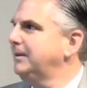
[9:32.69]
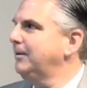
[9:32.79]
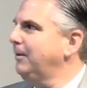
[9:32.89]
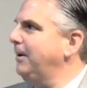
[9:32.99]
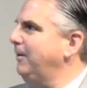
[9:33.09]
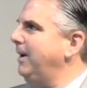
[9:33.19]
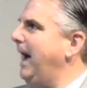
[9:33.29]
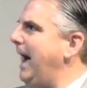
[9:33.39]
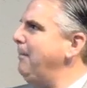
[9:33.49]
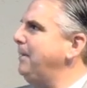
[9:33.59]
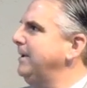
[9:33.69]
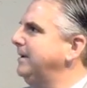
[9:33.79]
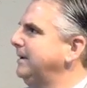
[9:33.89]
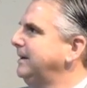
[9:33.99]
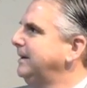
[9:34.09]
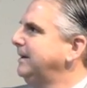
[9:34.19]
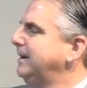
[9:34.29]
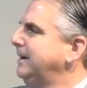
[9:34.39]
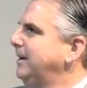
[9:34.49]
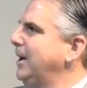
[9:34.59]
What, what happened?
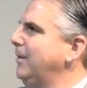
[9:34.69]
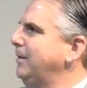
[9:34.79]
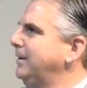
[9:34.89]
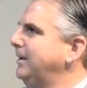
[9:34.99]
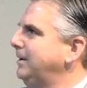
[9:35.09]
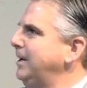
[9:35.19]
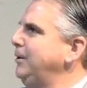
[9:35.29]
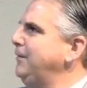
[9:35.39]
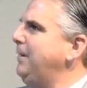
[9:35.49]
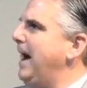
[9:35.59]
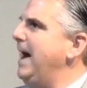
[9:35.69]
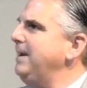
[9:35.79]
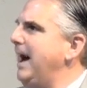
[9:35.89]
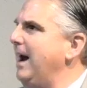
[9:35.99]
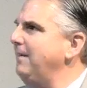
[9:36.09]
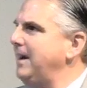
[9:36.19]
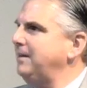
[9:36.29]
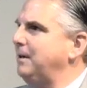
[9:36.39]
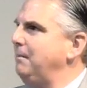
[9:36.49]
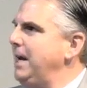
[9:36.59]
You know, then you find out that
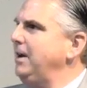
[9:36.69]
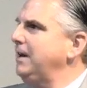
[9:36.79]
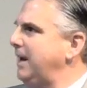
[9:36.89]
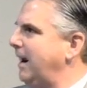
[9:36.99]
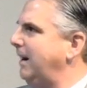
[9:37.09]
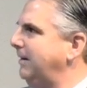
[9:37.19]
he's a millionaire.